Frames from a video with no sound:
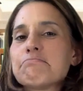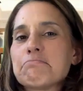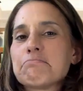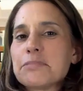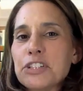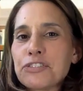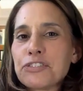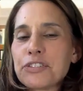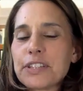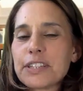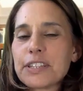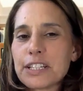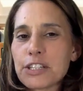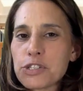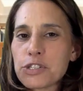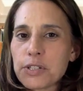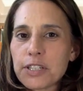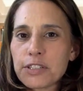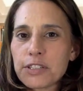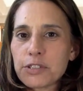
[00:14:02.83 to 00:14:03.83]
different things
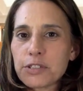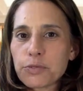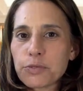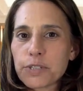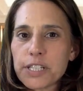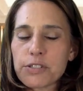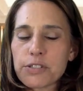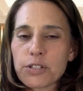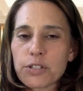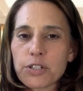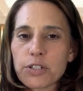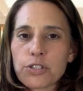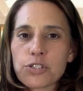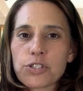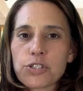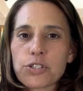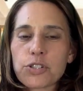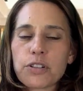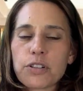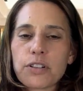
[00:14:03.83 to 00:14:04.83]
you need to
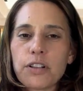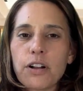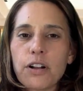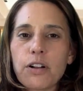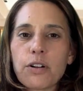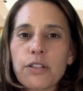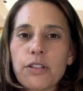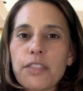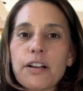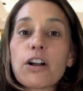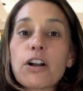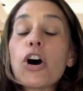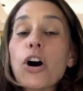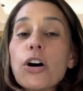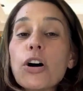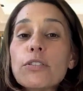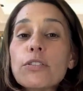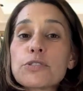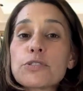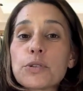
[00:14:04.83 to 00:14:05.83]
research or the
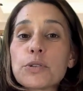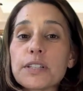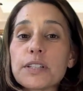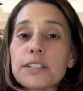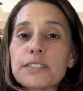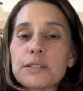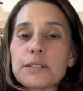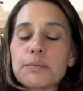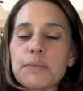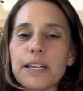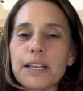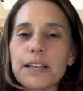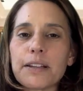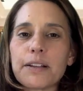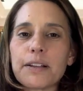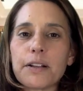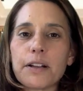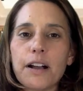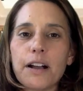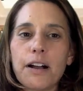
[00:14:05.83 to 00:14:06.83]
calls you need to make
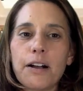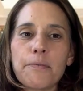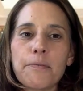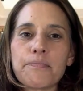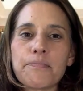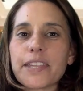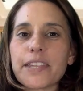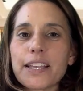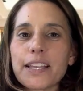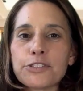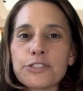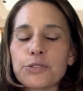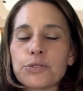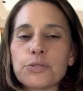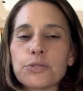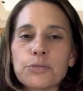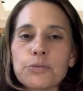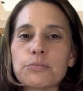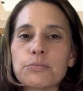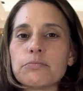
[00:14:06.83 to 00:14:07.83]
um,
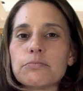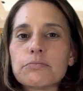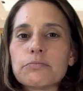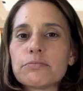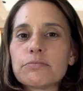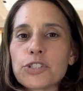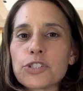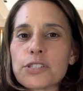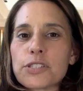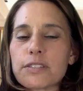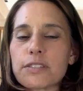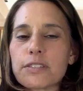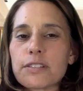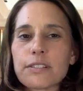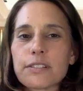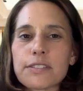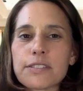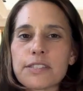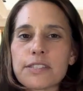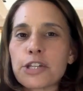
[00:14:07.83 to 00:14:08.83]
to just
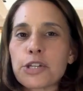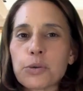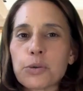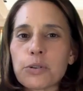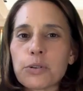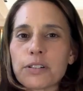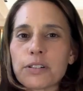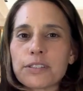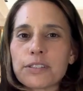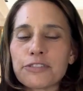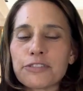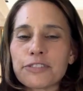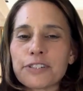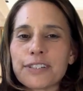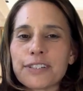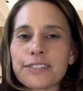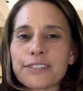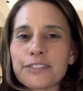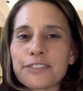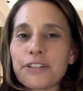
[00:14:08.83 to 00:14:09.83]
secure
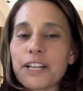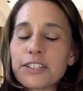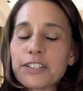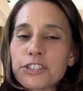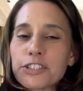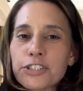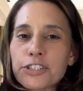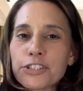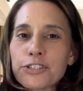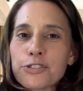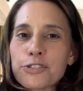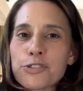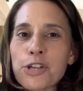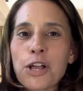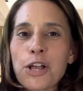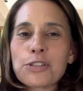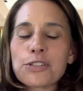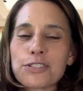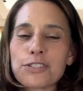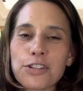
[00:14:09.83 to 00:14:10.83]
different vendors,
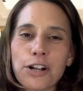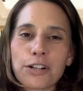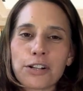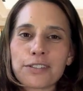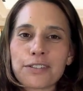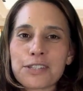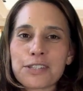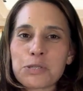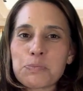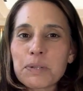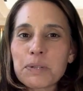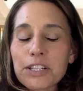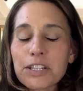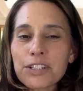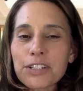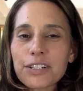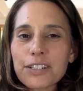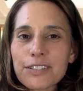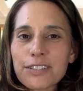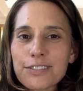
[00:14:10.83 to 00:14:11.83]
to talk to the
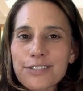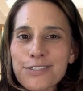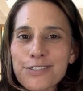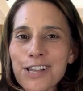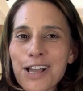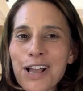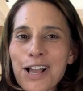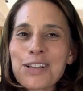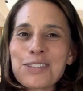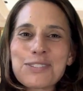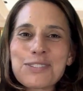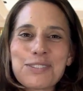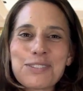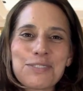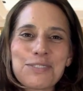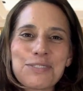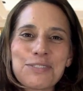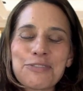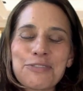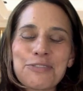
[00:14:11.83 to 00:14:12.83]
speakers,
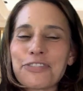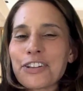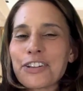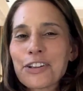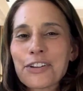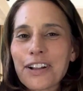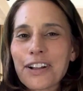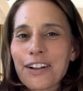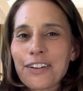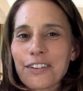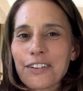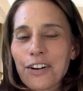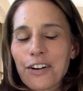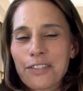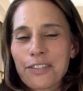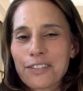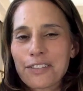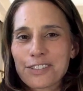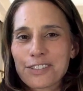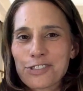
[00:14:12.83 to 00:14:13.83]
to figure out
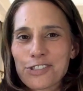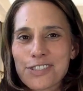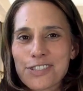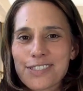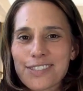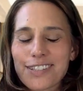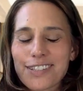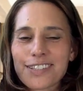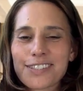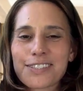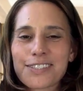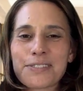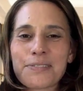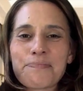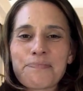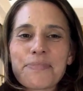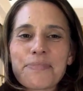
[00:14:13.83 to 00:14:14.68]
all the logistics.